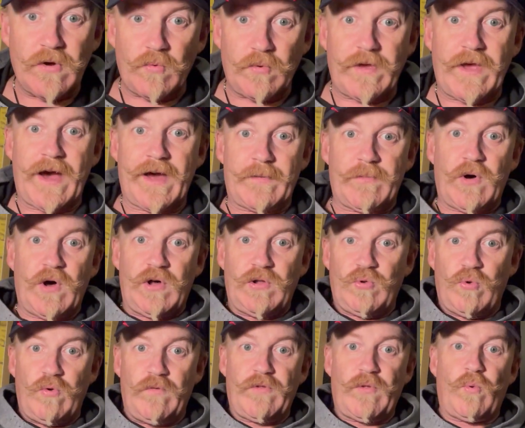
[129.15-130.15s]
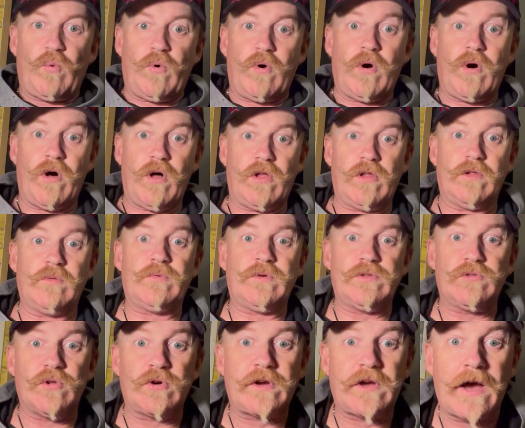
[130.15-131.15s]
We had them all over the wall, and
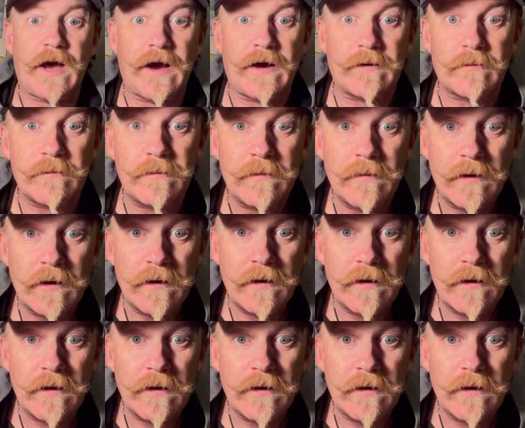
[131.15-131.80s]
we'd look at them.